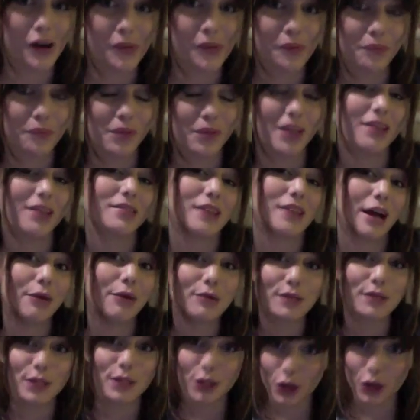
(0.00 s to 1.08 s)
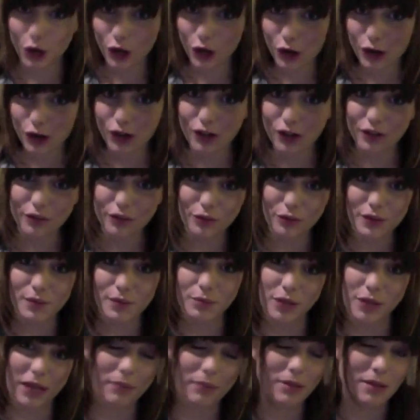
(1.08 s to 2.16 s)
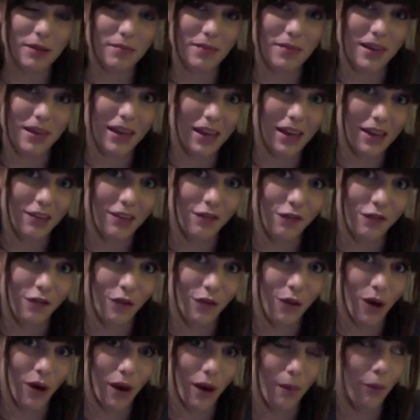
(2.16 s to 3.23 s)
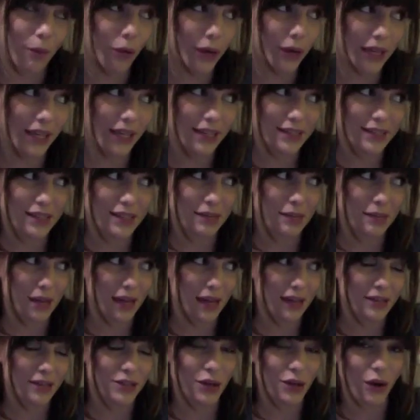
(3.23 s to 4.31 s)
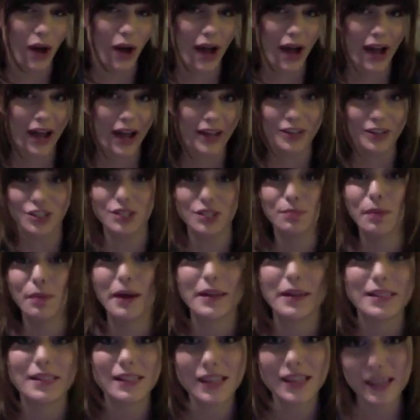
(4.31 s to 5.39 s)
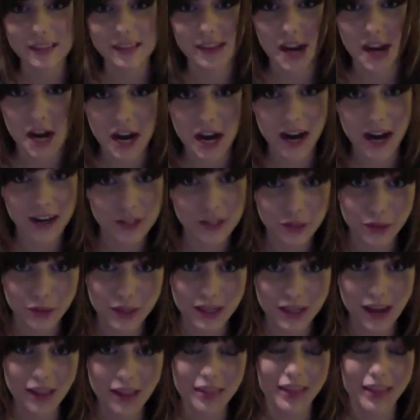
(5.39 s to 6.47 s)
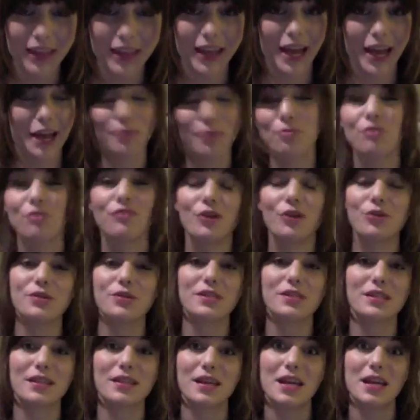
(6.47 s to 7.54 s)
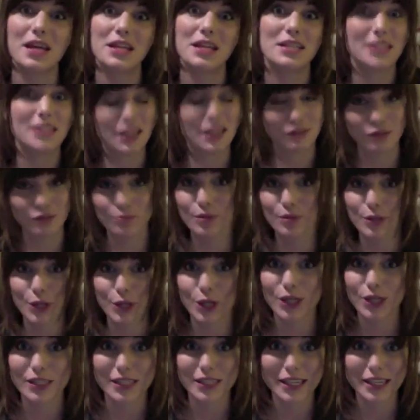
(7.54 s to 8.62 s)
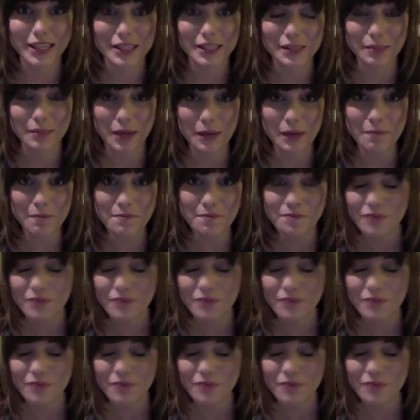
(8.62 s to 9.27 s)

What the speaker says: because I was the girl, was blaming me for a boy kissing me. So I, just by sitting there and doing nothing, had provoked David Peterka to kiss me.